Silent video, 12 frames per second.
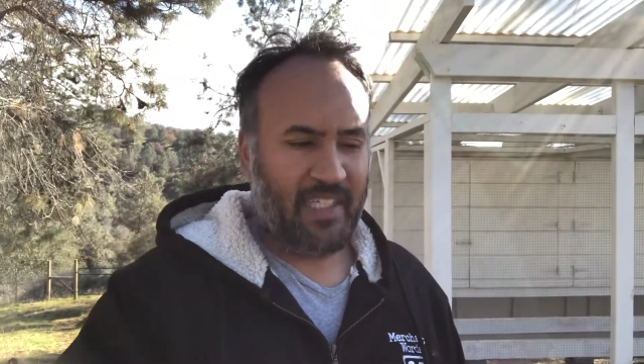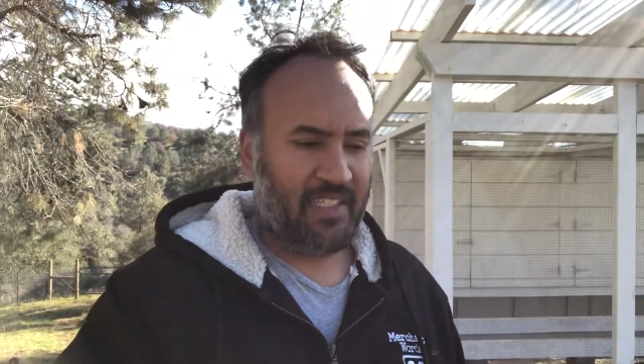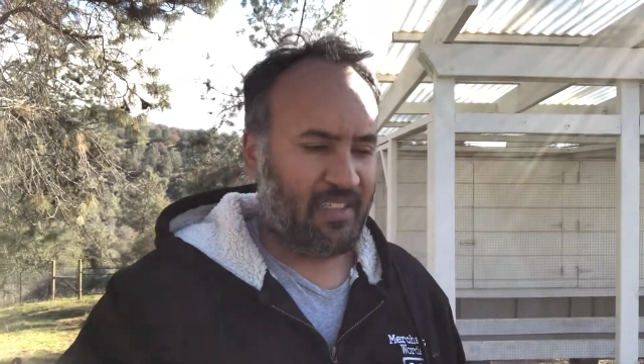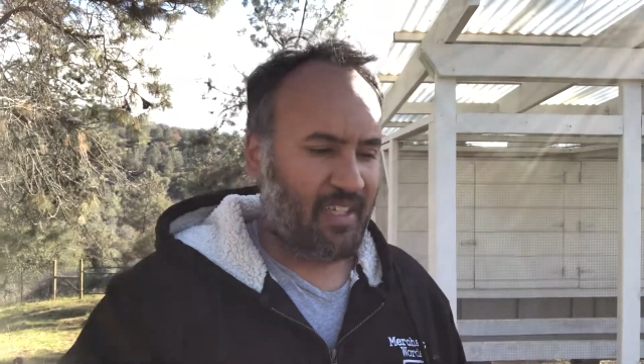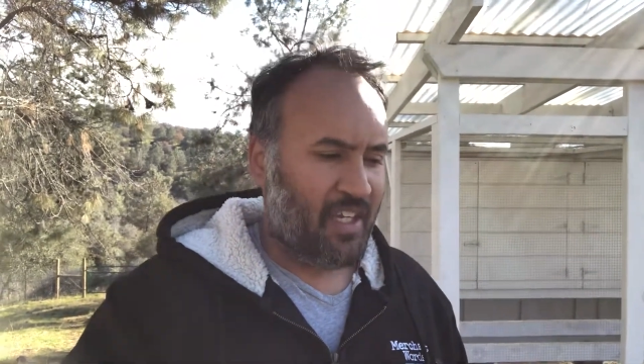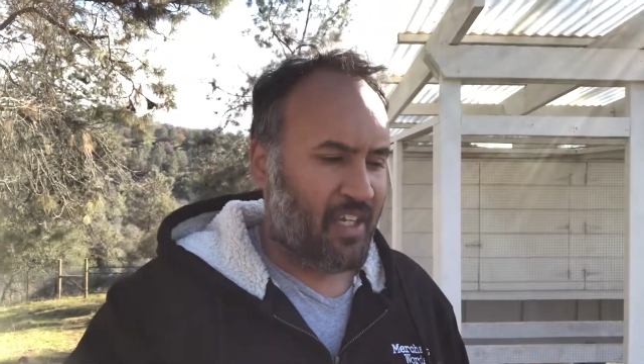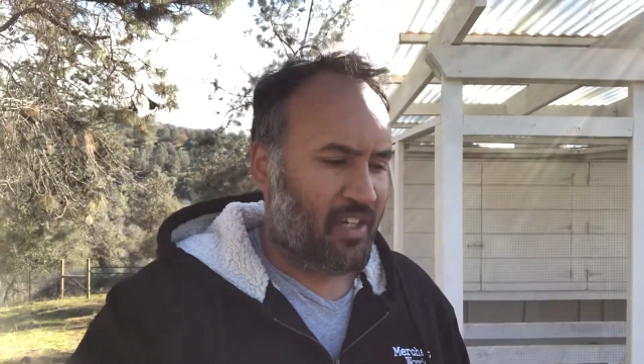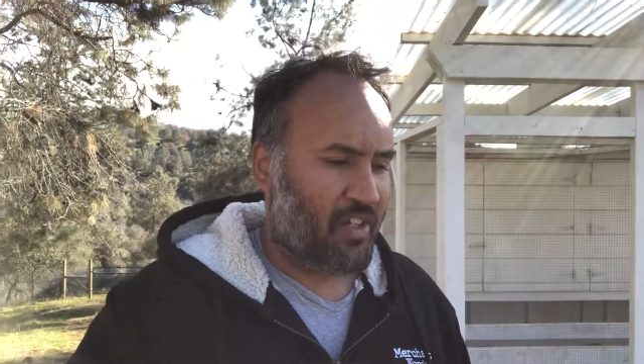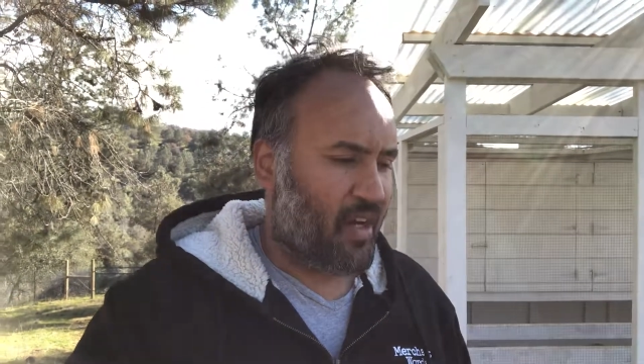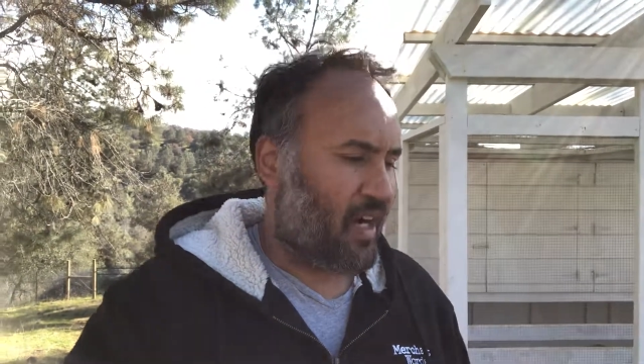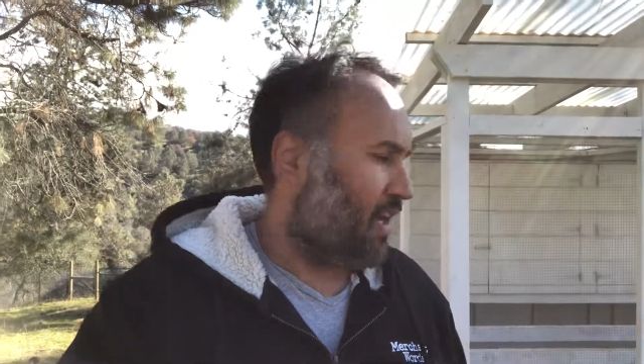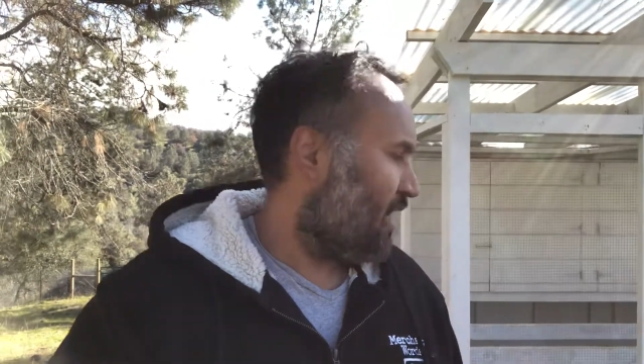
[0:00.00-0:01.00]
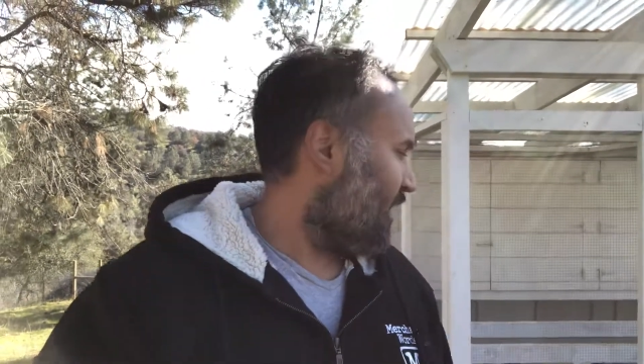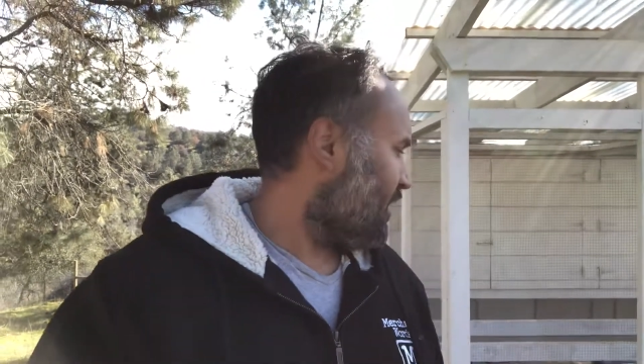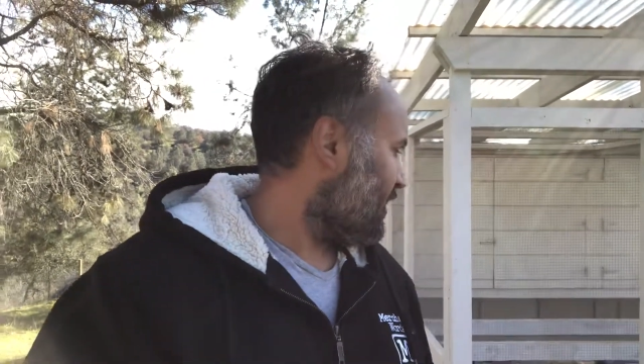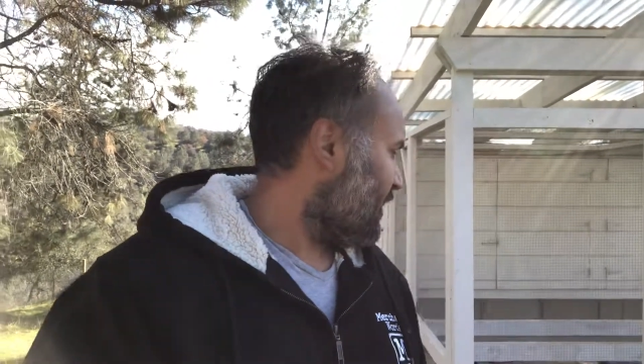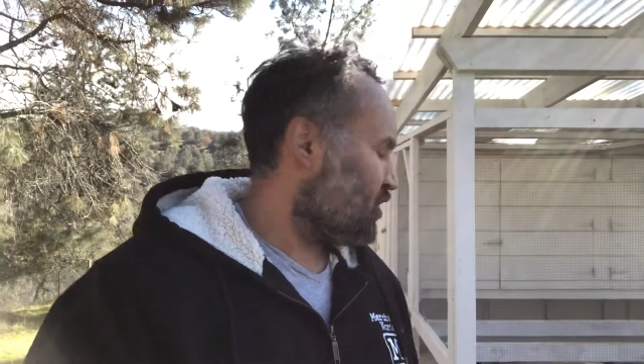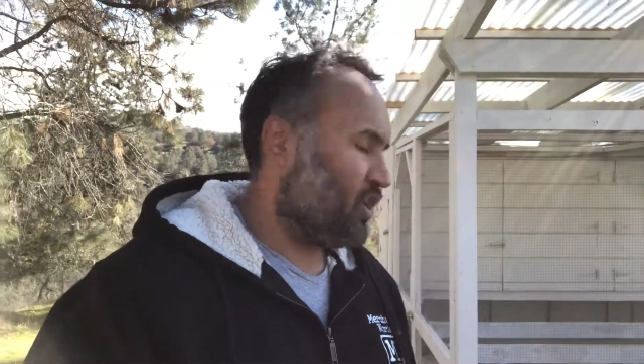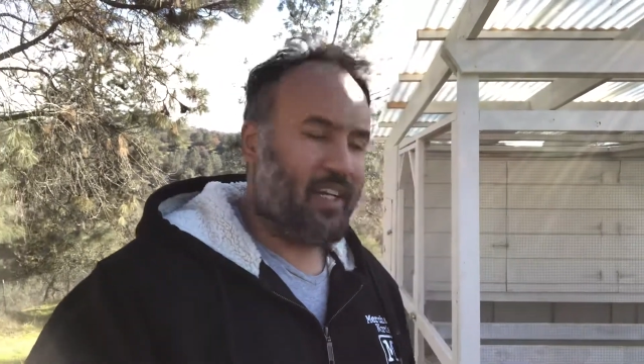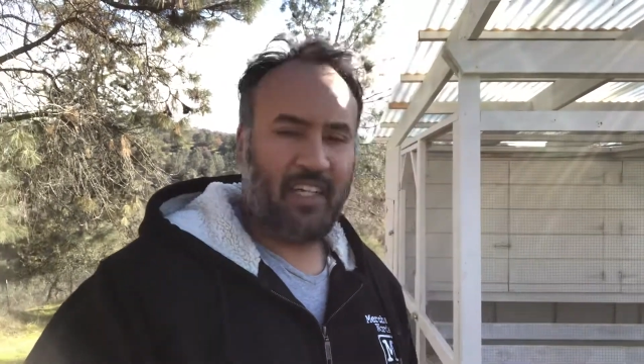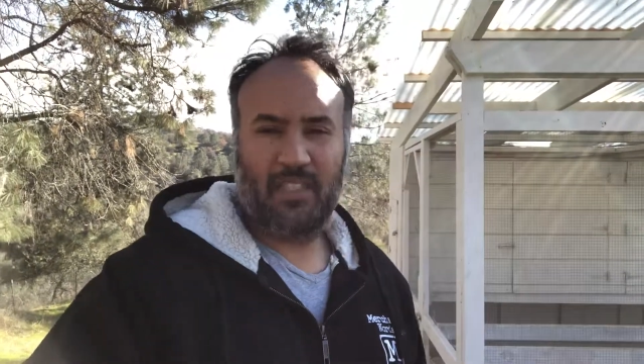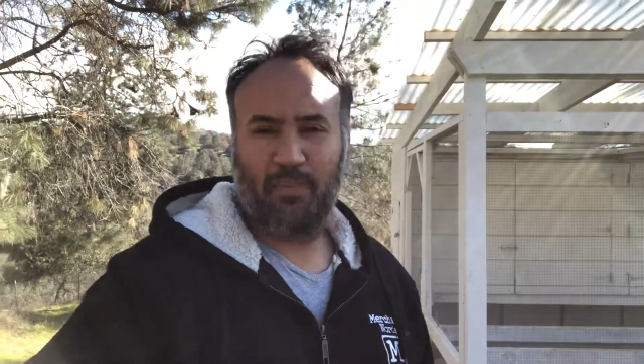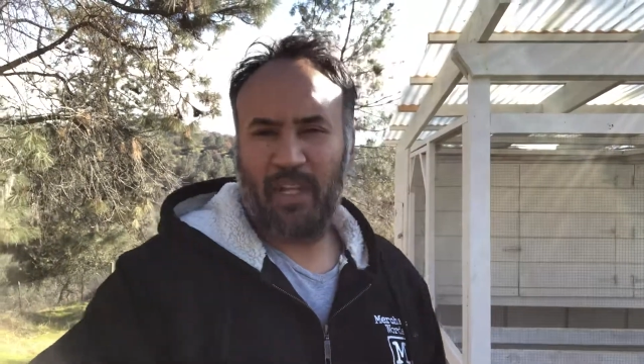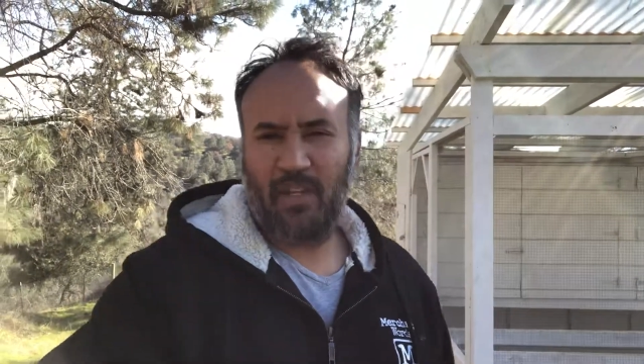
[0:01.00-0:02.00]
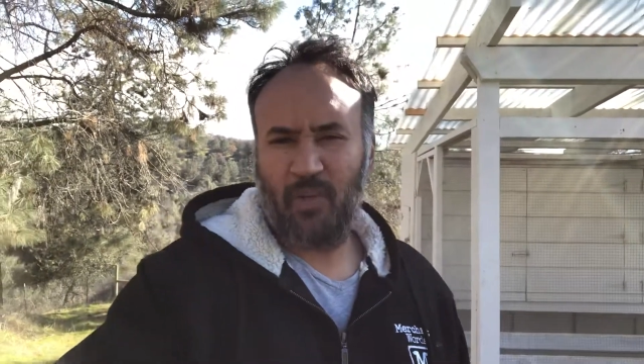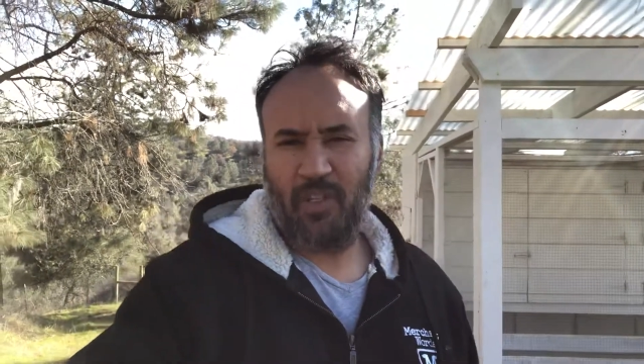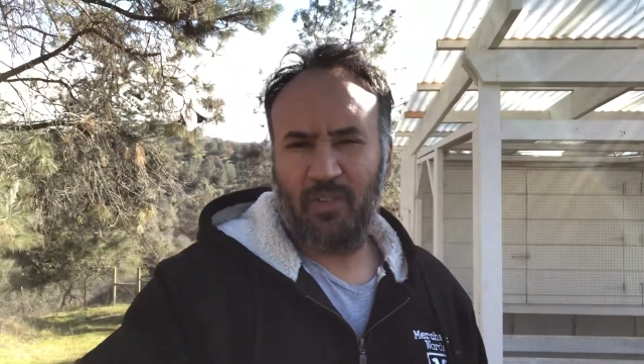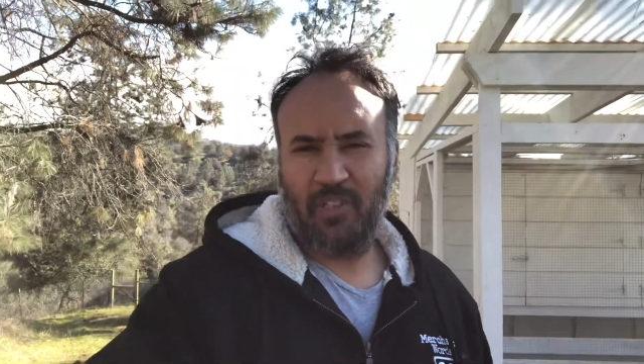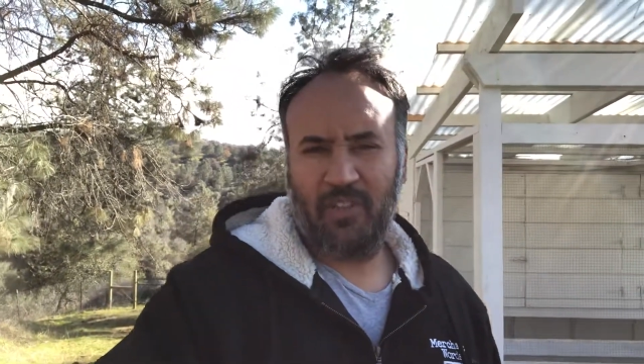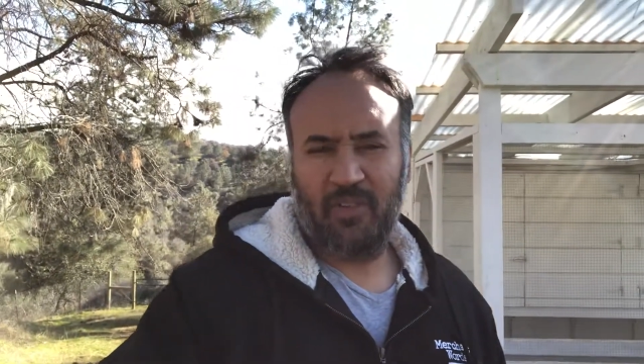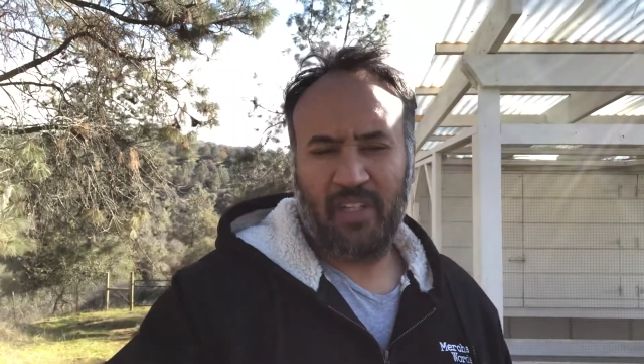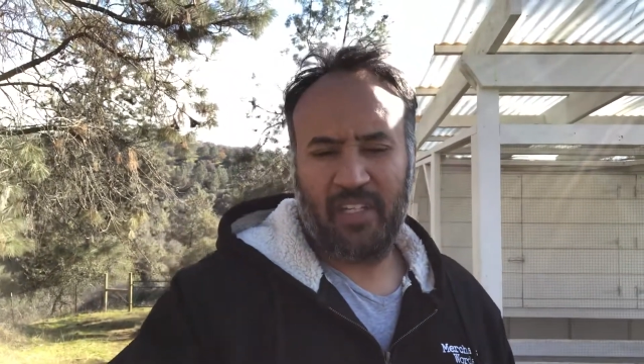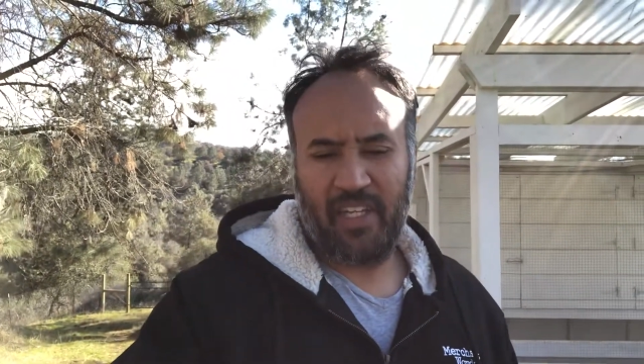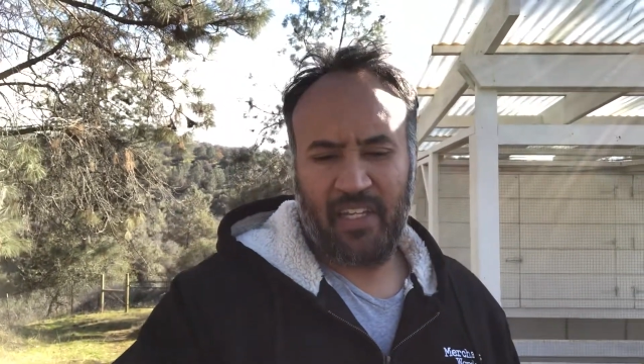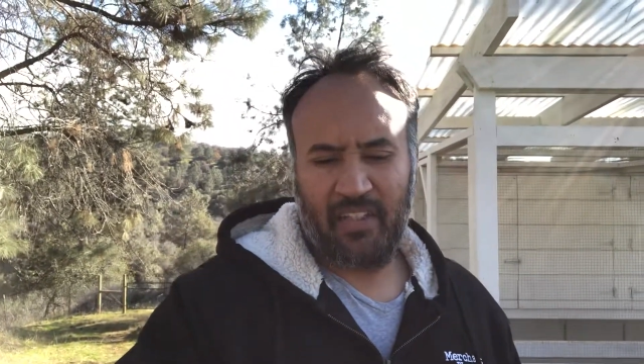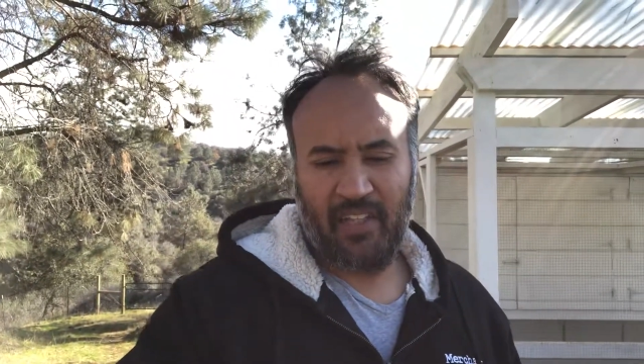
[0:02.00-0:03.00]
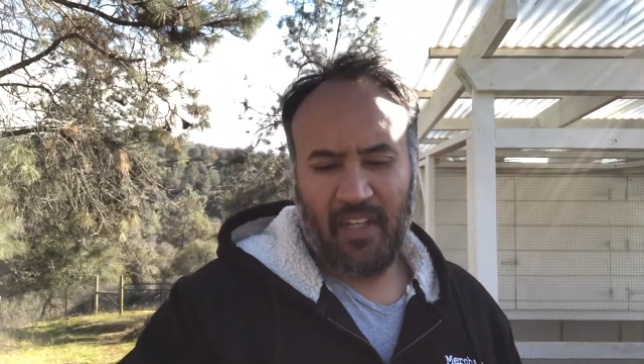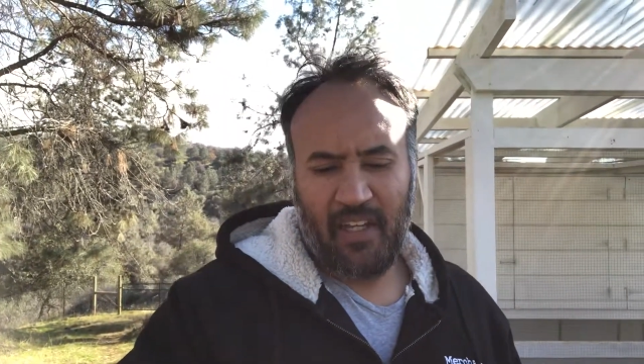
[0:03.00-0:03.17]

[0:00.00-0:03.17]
And, I try to explain what you were doing,